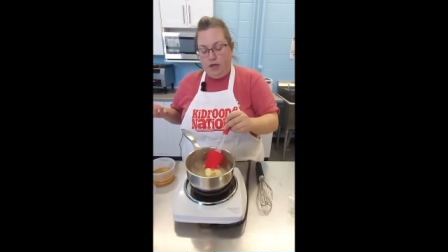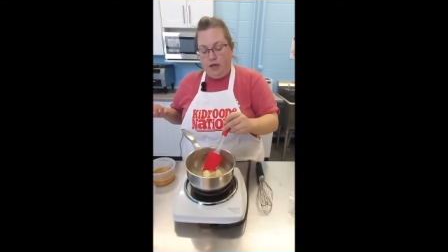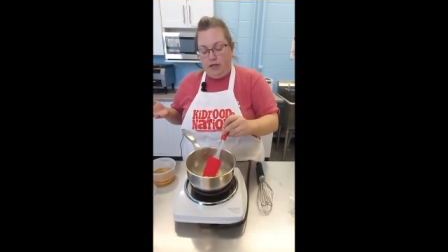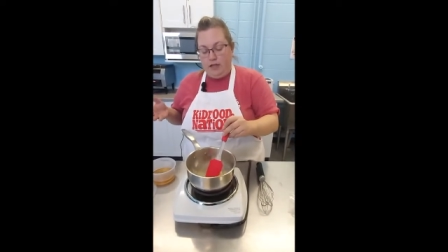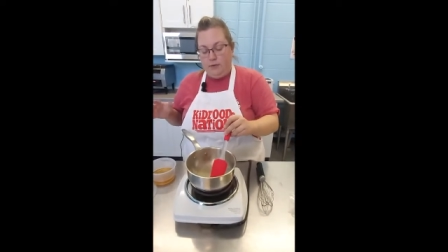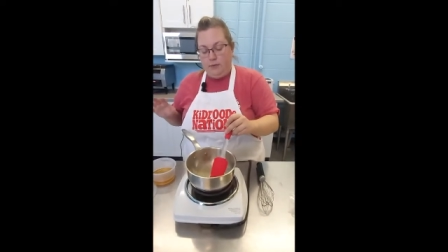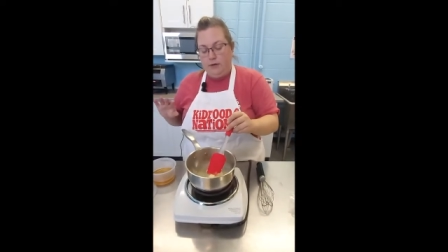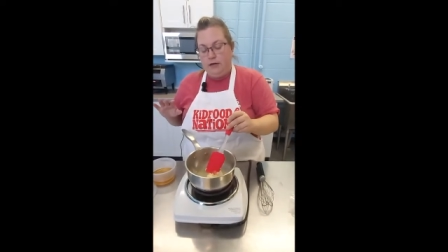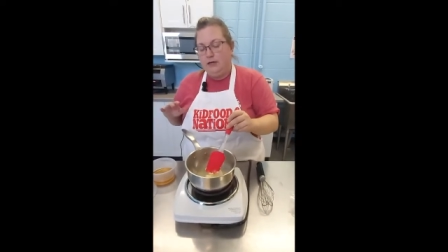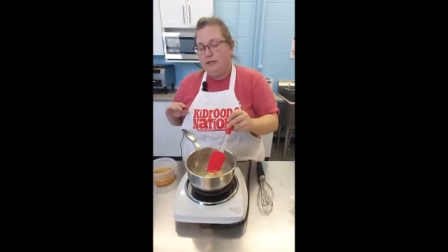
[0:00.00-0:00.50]
And
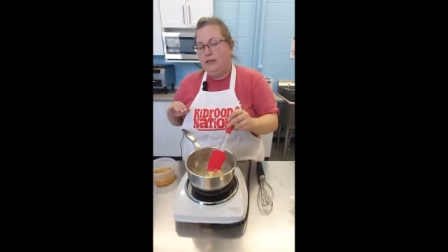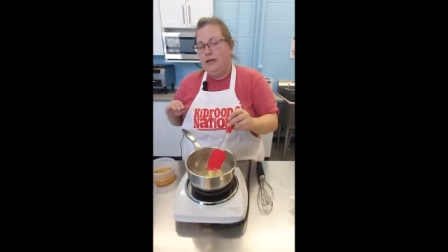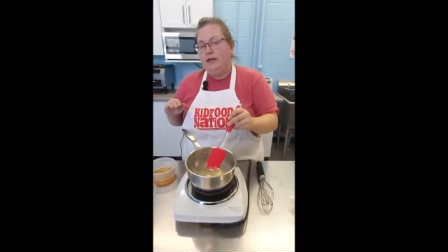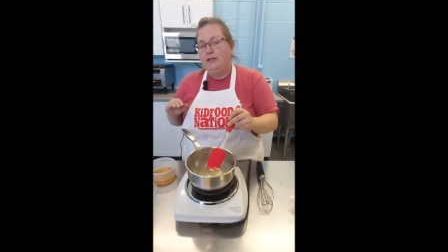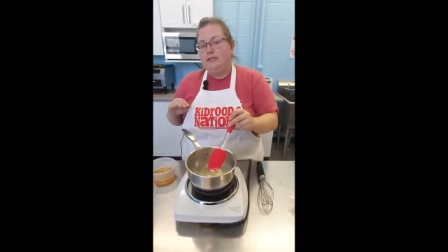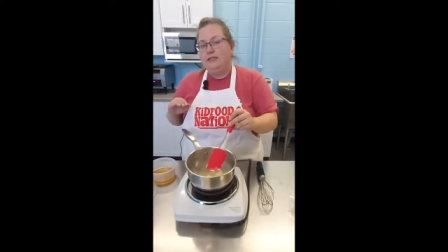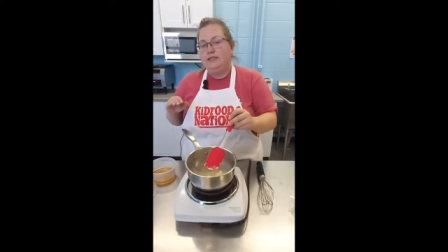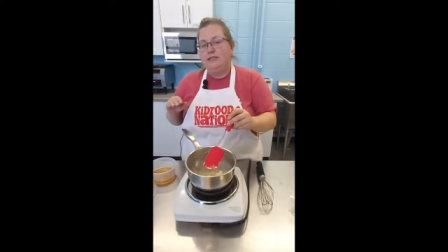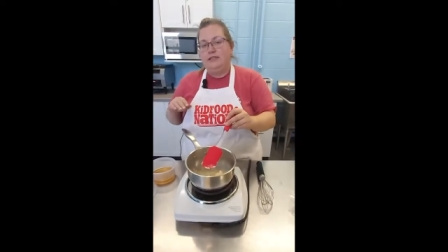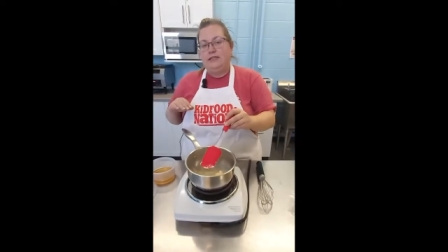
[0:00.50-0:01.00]
then we're gonna let
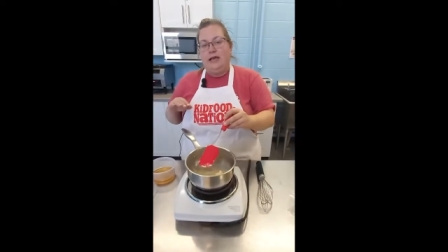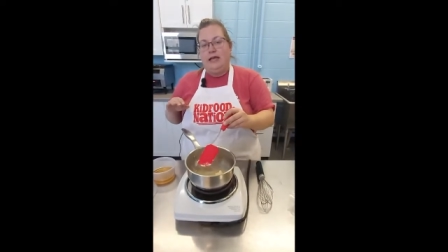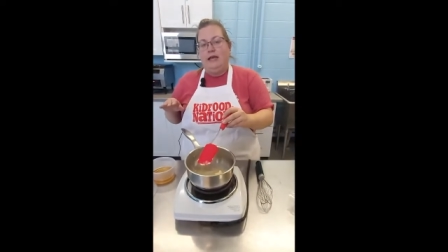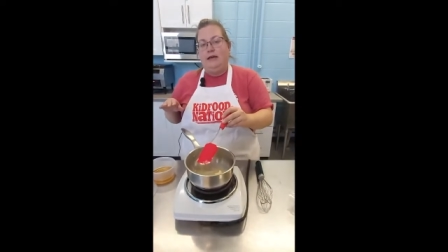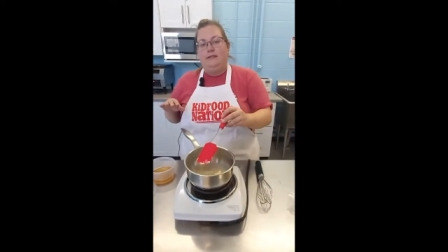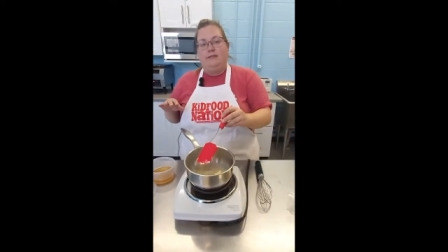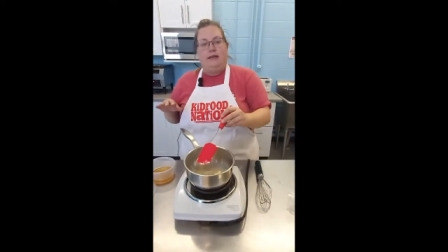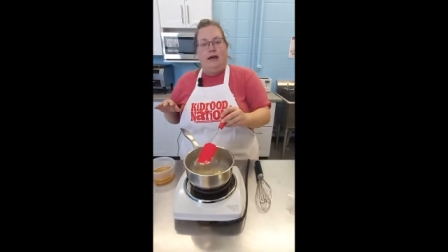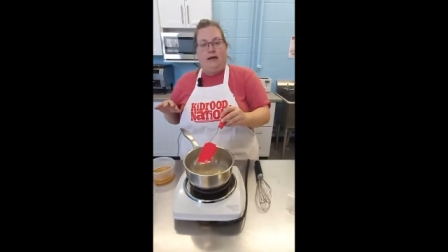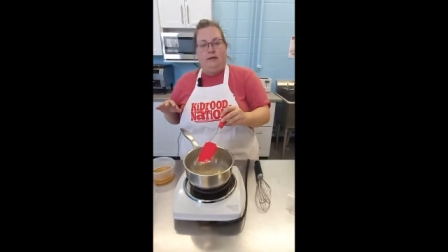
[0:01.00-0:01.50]
it stay
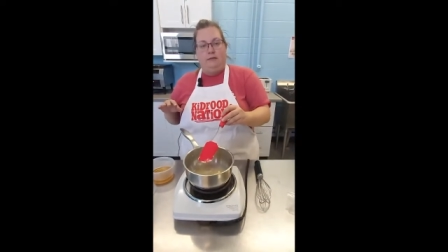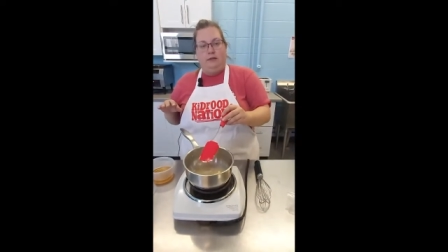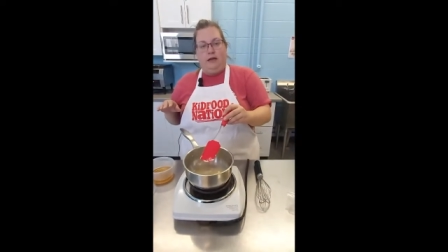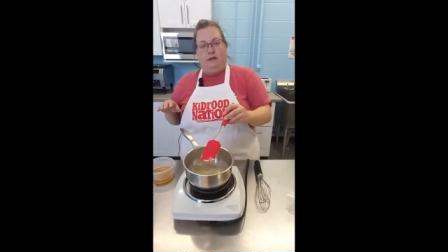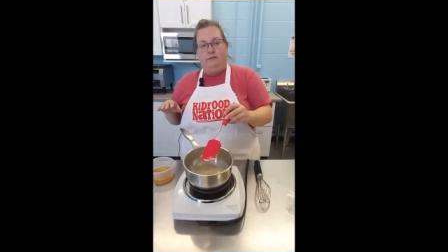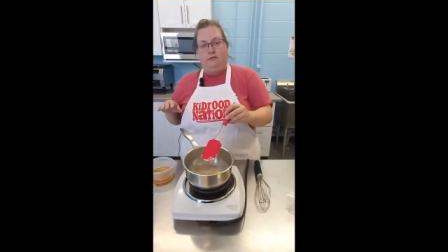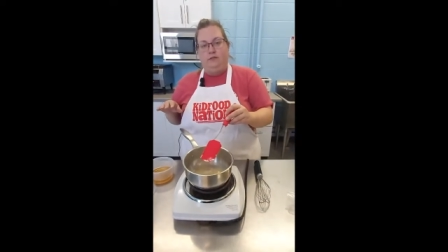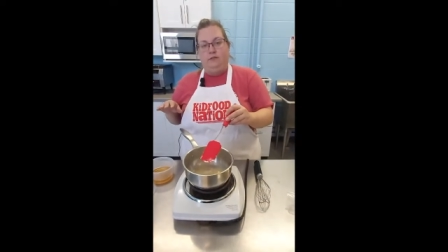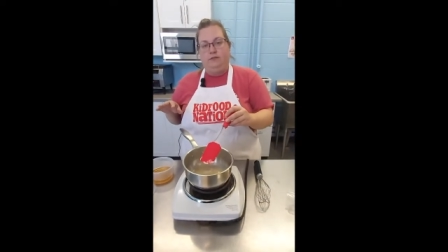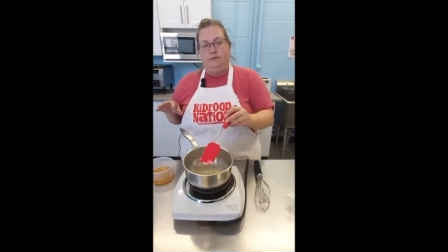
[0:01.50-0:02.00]
at that
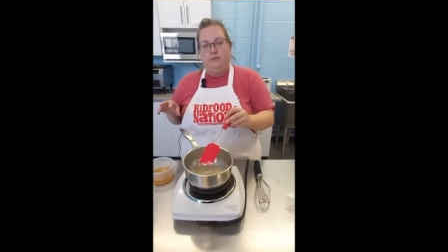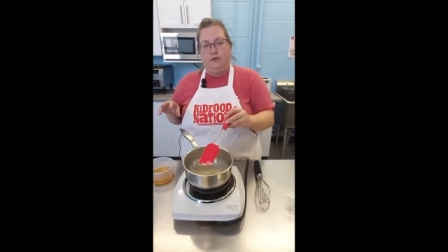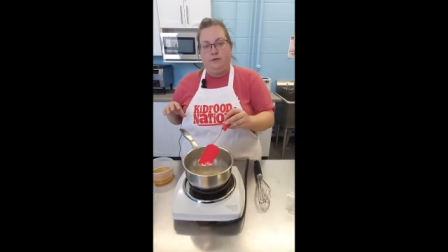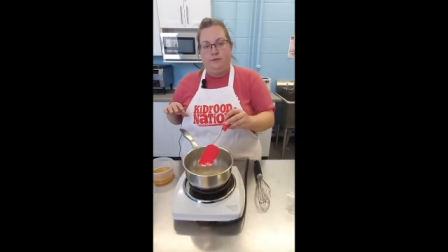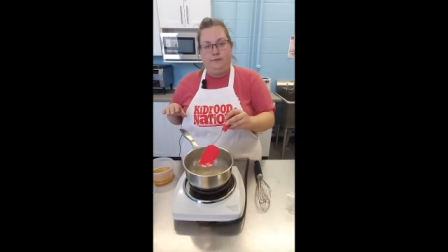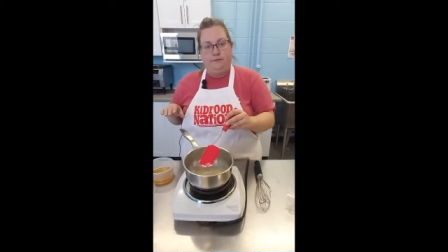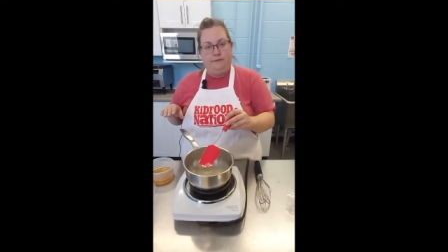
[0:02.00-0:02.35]
level for a